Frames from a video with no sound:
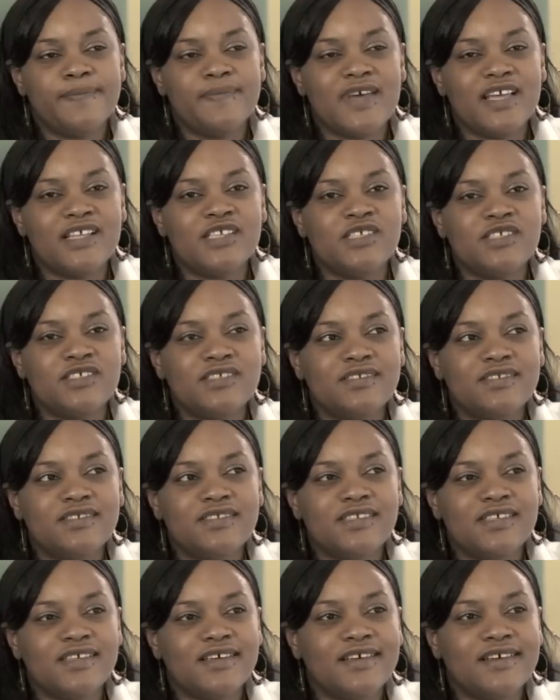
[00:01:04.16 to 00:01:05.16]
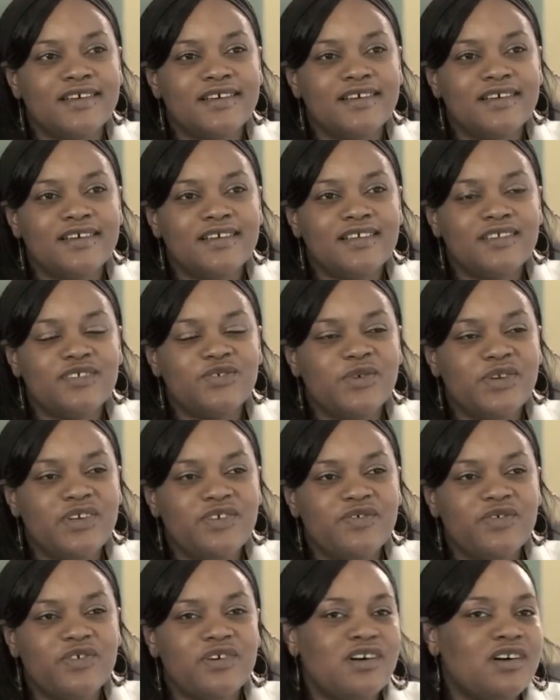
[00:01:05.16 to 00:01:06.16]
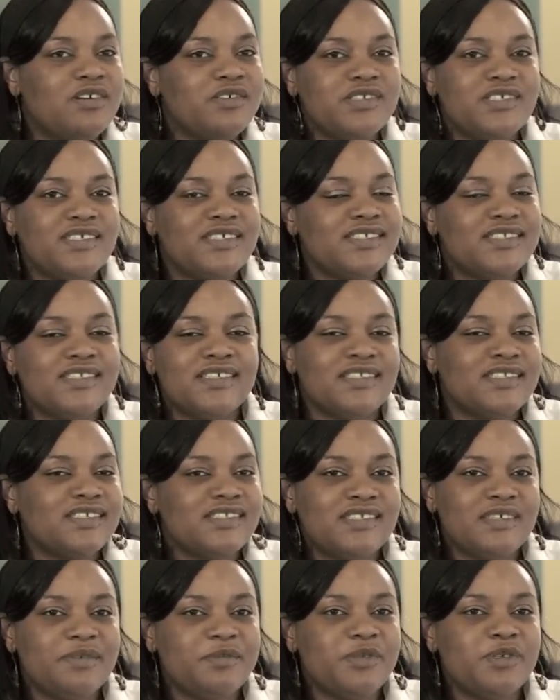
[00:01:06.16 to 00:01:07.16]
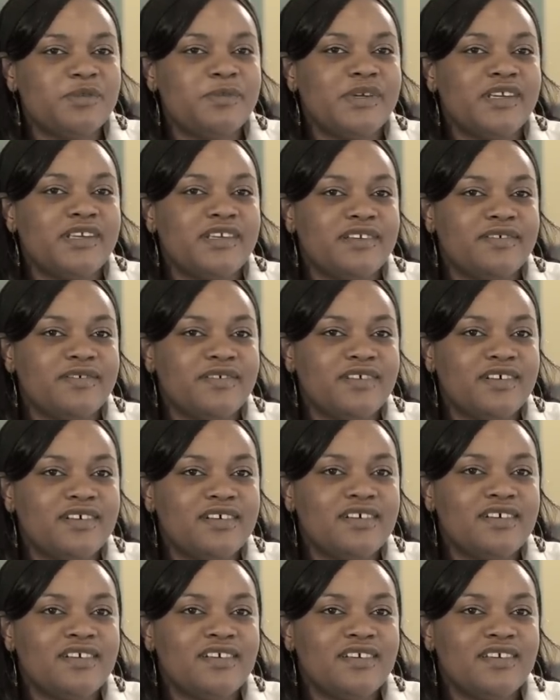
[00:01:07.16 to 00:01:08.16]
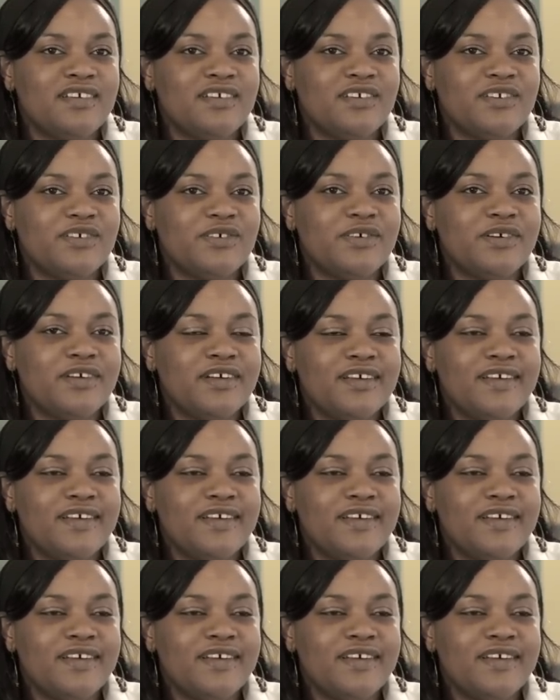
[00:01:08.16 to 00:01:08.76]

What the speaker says: and 24 hours just doesn't seem to be enough, you know.